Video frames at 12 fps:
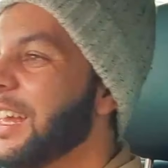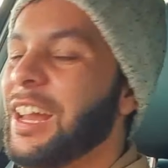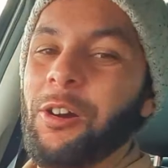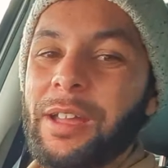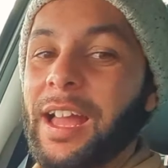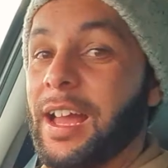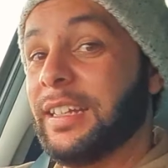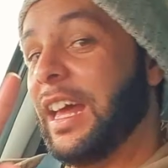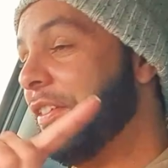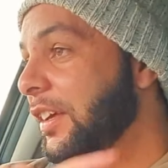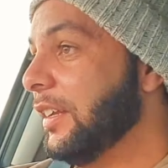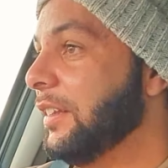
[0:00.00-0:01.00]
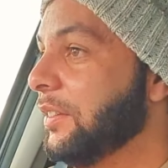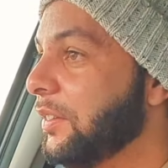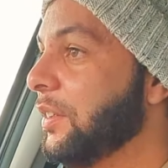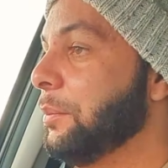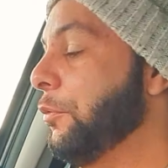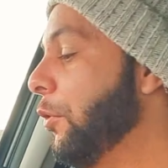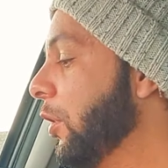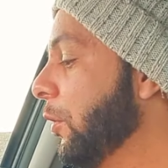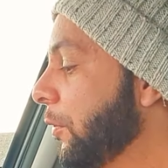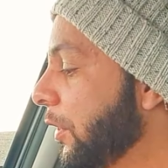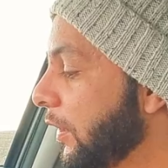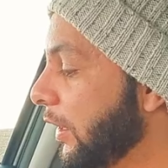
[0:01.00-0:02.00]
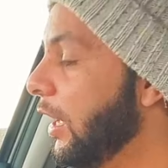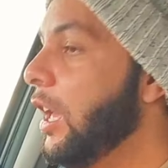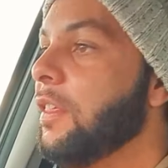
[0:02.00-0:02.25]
Oh yeah, another criticism before I go further.